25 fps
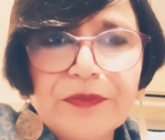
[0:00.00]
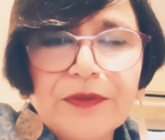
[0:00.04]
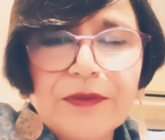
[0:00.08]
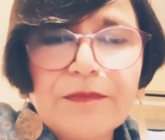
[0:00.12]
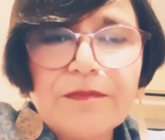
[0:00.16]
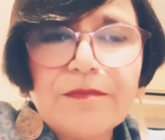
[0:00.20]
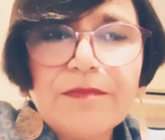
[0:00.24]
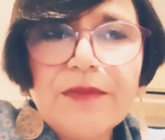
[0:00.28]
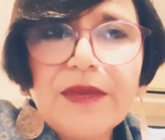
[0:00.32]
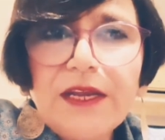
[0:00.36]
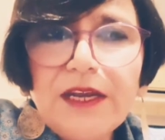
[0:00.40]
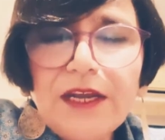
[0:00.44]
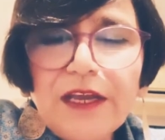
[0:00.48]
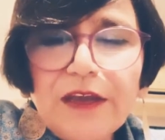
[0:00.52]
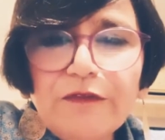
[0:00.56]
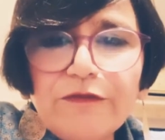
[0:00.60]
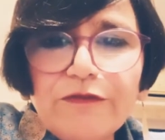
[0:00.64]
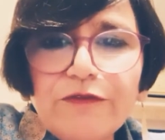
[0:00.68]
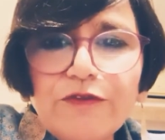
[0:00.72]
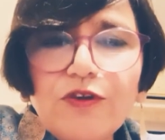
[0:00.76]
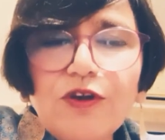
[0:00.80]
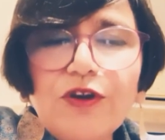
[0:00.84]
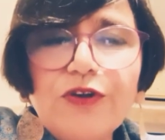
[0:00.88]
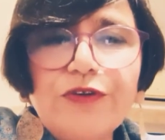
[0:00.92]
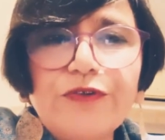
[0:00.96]

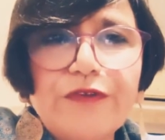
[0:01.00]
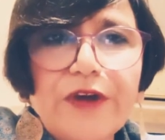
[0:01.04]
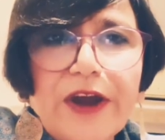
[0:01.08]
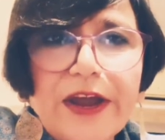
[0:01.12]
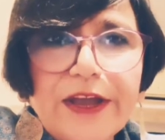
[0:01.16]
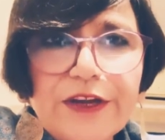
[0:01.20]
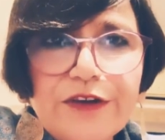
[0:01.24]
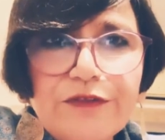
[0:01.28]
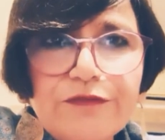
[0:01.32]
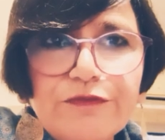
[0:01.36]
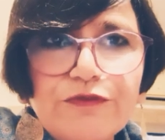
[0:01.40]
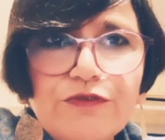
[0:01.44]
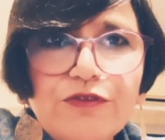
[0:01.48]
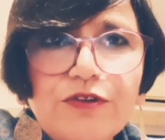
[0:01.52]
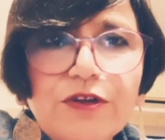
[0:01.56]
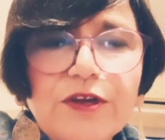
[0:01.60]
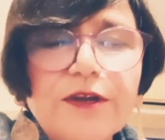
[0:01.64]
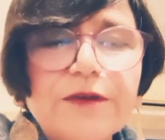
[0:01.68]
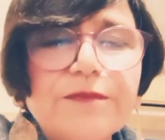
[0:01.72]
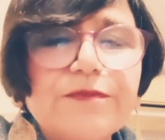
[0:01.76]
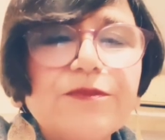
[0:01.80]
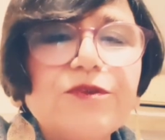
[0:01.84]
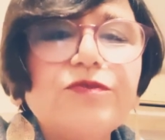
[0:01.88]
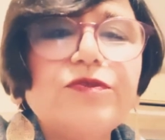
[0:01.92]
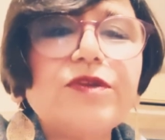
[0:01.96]
Meaningful, rightful
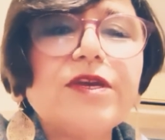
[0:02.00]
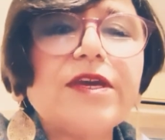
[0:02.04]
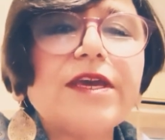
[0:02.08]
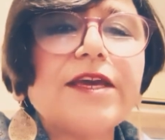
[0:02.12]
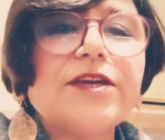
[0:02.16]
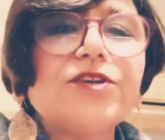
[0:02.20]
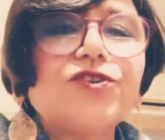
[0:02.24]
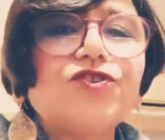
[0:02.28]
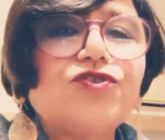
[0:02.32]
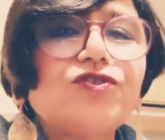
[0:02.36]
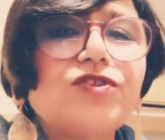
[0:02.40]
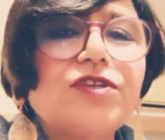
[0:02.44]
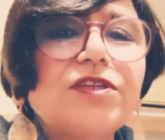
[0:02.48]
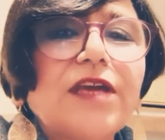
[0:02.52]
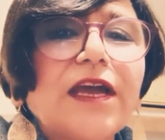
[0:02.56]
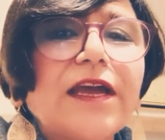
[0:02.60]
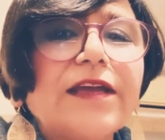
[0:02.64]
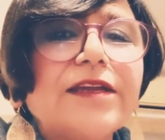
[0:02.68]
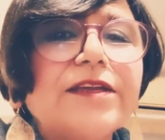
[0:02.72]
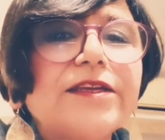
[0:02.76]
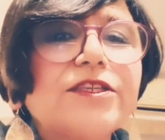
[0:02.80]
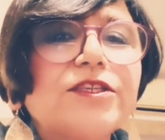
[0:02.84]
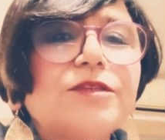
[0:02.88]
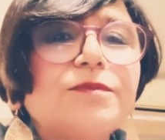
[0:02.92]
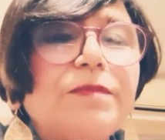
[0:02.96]
communication
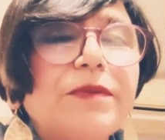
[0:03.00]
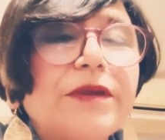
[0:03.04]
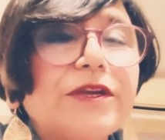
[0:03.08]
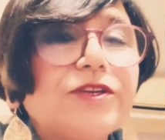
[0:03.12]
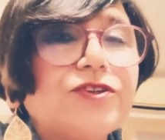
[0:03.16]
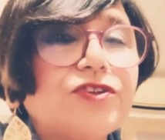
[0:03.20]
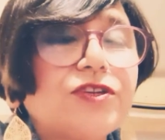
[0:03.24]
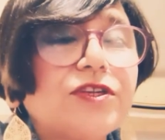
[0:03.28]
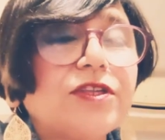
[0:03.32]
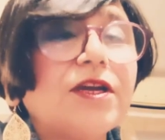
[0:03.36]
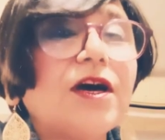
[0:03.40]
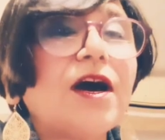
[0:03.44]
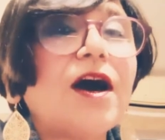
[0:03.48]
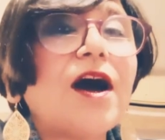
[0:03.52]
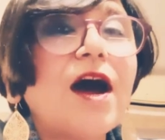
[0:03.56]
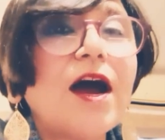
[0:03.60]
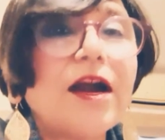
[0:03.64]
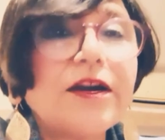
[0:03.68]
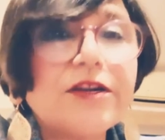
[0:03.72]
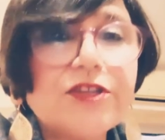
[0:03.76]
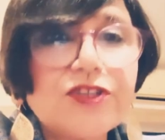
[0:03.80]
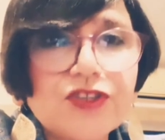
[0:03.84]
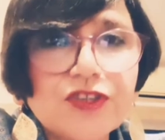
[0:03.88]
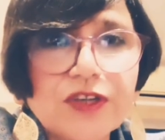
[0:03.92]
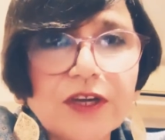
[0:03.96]
and expression. The
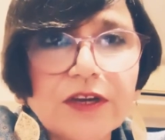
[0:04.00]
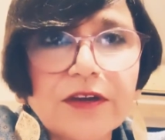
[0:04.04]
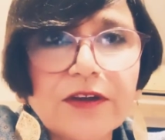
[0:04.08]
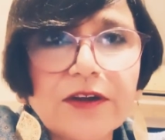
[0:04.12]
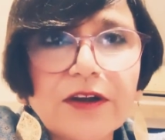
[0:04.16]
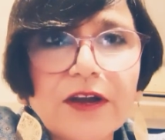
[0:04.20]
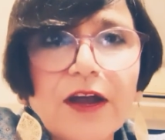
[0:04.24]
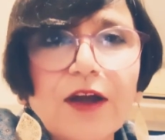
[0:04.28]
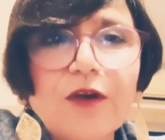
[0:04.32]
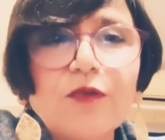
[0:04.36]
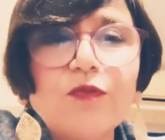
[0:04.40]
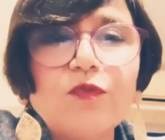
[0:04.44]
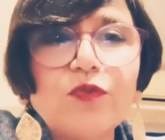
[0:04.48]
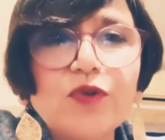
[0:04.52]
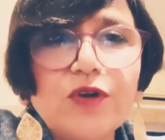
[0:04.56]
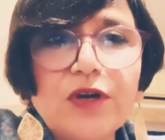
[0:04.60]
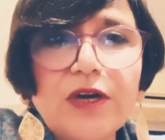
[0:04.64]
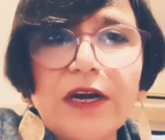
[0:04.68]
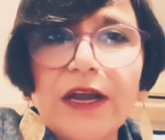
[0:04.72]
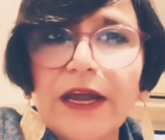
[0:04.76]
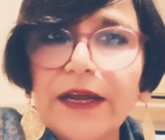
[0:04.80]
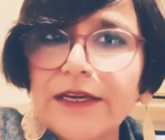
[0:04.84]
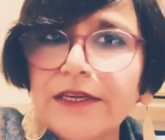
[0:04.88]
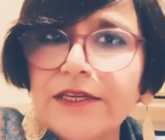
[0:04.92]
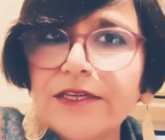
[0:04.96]
heart chakra
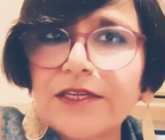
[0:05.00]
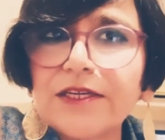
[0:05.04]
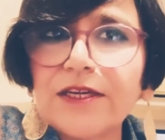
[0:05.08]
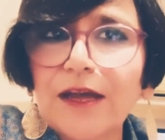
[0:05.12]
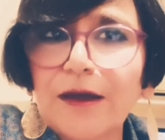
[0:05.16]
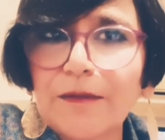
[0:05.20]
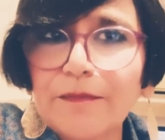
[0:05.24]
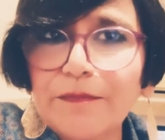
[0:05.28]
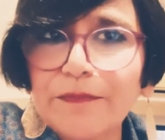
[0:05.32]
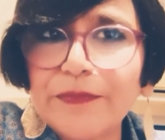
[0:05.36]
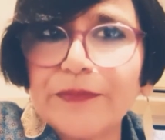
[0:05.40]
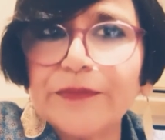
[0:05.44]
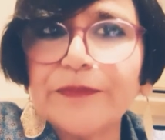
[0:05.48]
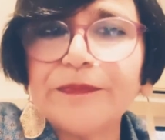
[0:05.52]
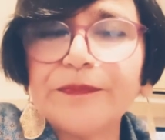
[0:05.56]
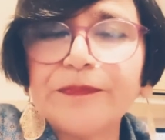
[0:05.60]
would lighten up.